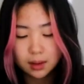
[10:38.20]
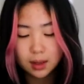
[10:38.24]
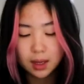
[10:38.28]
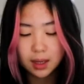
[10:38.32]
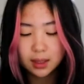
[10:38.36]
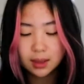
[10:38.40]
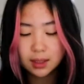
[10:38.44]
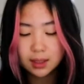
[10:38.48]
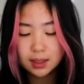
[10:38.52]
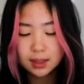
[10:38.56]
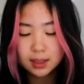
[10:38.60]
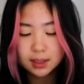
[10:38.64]
I
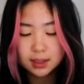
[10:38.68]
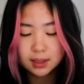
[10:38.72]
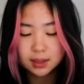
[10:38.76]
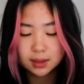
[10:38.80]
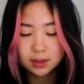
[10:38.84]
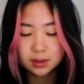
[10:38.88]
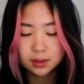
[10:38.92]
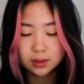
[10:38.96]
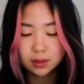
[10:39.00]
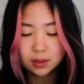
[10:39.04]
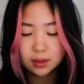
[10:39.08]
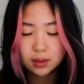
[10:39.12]
think this
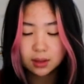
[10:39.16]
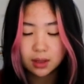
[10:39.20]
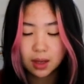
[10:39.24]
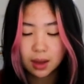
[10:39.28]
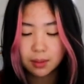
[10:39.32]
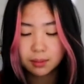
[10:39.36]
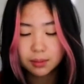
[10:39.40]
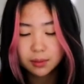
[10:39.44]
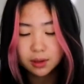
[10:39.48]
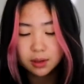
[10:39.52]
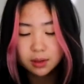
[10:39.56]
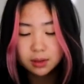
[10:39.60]
is good.
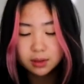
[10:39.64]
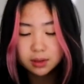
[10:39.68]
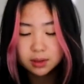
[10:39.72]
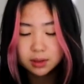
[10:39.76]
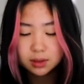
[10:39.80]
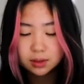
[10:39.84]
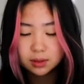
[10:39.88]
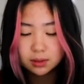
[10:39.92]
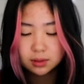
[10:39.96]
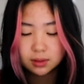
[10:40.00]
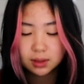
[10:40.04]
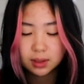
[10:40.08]
I'm going
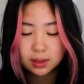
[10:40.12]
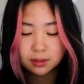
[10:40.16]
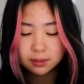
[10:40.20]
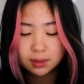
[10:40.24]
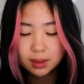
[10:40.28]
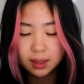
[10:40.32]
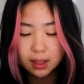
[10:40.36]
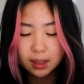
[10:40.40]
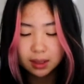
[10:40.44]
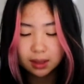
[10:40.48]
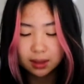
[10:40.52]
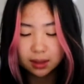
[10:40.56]
to leave
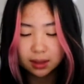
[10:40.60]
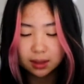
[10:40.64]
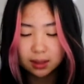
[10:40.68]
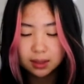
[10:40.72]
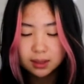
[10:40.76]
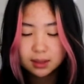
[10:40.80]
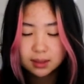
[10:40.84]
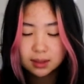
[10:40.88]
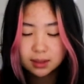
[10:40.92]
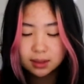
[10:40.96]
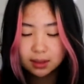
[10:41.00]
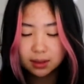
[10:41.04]
it like
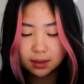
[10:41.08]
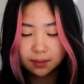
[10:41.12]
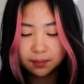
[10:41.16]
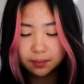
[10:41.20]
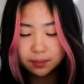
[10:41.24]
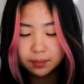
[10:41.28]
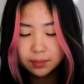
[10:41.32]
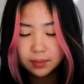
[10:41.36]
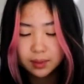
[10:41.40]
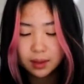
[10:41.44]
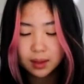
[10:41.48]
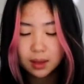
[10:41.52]
this.
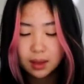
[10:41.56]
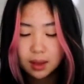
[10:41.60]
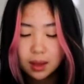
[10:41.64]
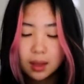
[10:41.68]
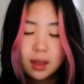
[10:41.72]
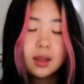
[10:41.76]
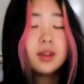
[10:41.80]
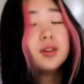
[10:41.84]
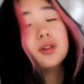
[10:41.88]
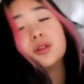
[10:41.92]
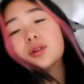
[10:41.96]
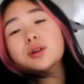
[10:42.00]

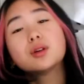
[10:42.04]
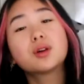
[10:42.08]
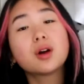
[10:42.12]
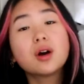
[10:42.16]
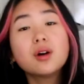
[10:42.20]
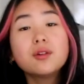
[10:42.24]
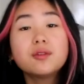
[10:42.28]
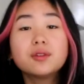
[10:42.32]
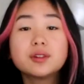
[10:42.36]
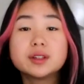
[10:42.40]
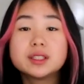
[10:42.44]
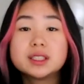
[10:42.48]
You could
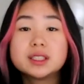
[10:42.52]
go for